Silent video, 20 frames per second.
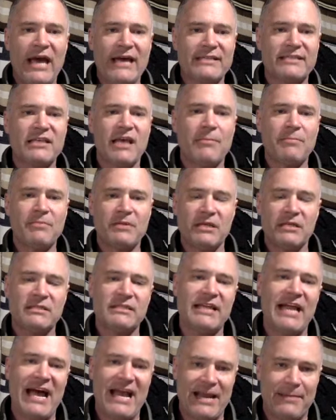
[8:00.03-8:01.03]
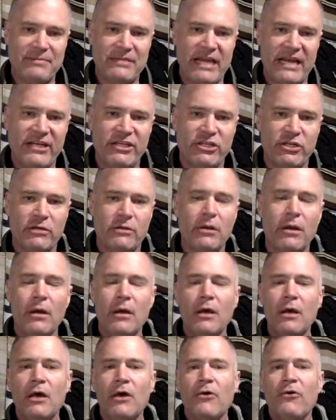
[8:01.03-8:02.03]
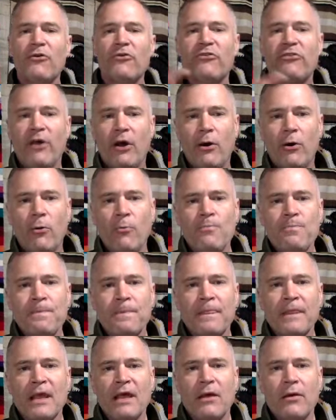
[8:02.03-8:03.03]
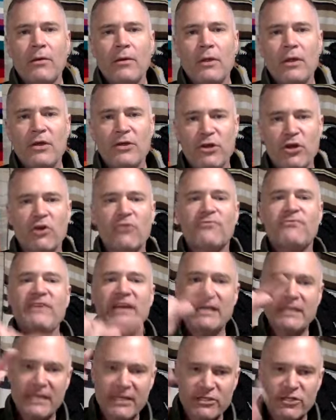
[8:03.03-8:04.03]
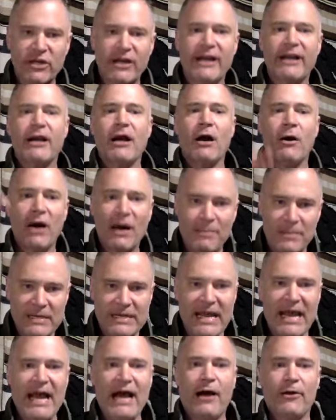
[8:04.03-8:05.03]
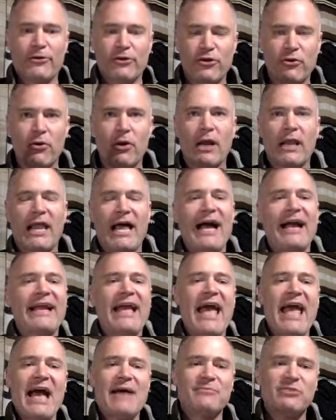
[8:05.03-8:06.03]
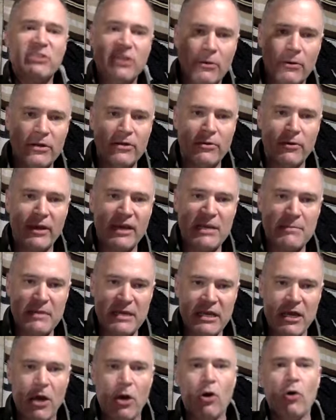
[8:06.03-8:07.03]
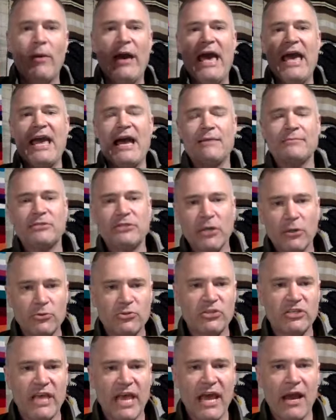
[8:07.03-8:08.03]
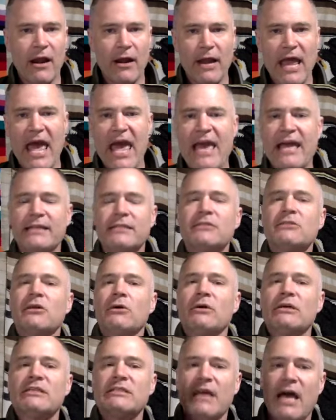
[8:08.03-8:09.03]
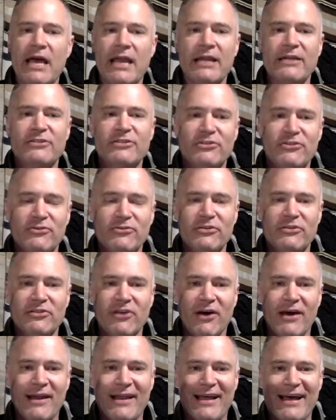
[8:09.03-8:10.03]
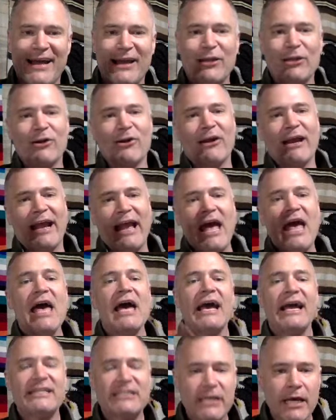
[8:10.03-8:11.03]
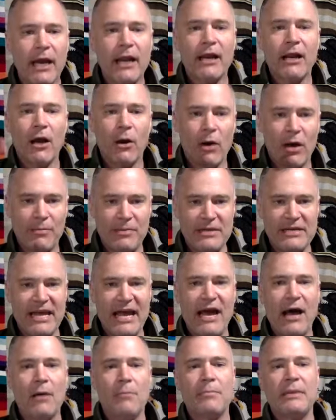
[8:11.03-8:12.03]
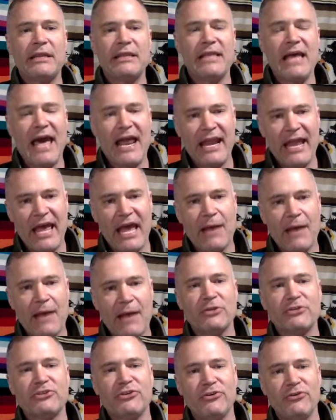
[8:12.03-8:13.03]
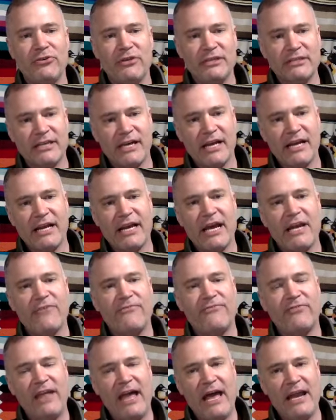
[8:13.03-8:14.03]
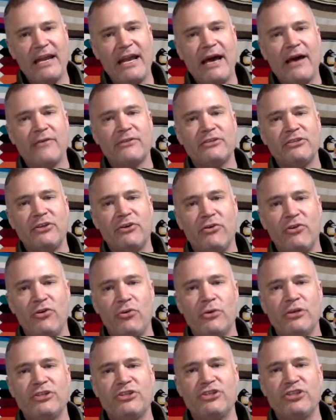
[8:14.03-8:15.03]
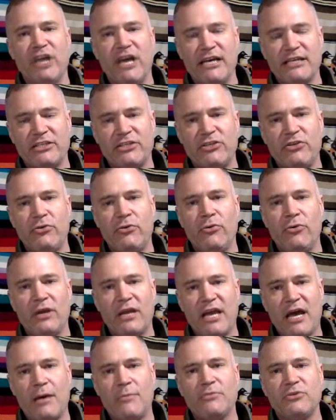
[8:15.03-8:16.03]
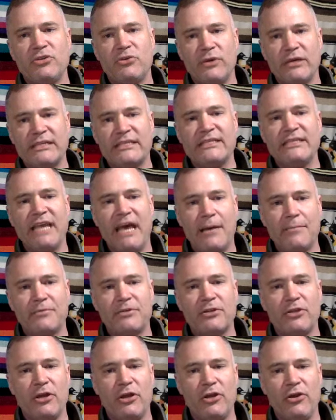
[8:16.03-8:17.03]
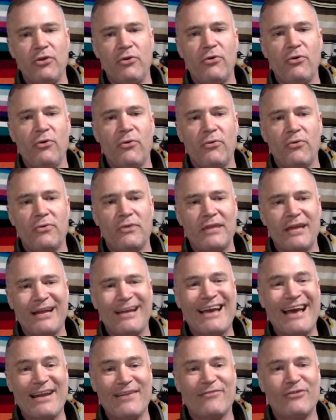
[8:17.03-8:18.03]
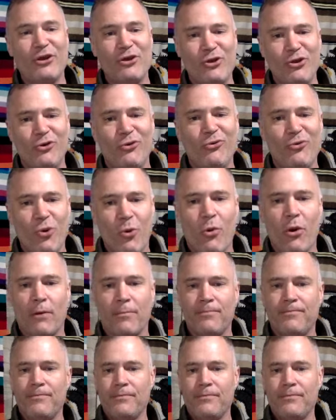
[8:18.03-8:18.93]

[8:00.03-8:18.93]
acceptance and adaptation. So your feelings are going to go up and down. You're like, hey, I'm so annoyed to be home. Hey, I'm so scared. Hey, it's so exciting to do this online learning. It's going to go up and down, but that amplitude is going to kind of flatten out until you adjust. You come to accept the new norm.